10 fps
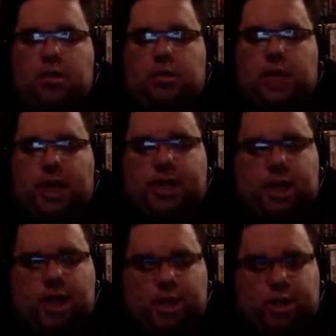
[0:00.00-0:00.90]
So that's
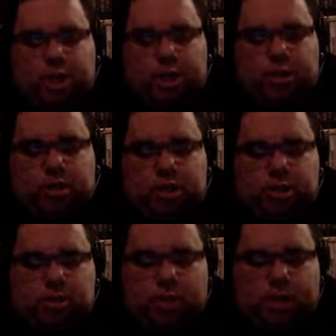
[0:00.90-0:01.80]
another thing
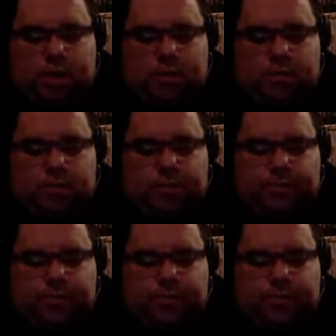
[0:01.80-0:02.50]
too. Um,